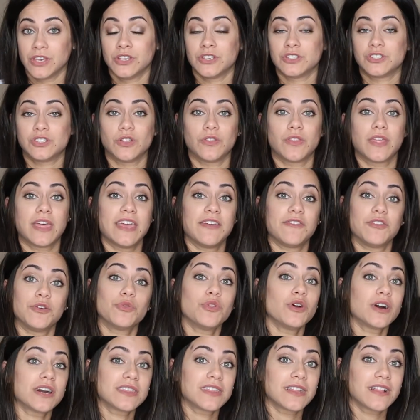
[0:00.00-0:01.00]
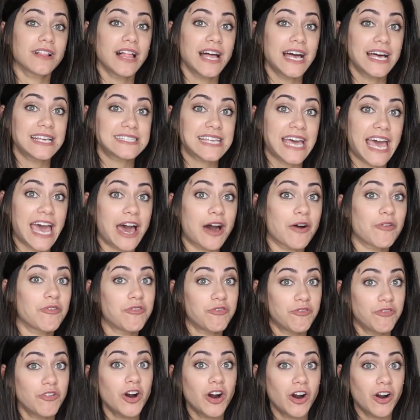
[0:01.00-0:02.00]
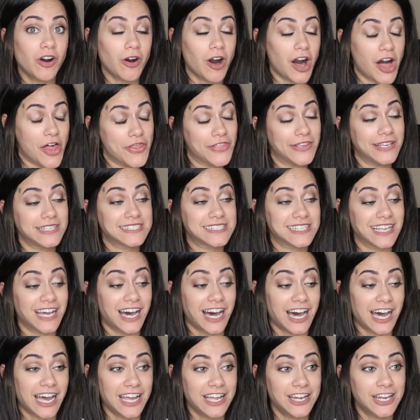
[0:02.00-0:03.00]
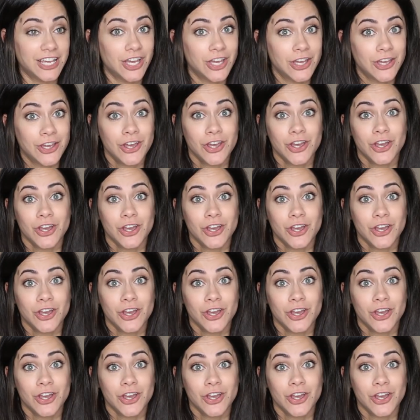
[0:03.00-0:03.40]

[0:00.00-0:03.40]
So that if you look at the glass half full on this side,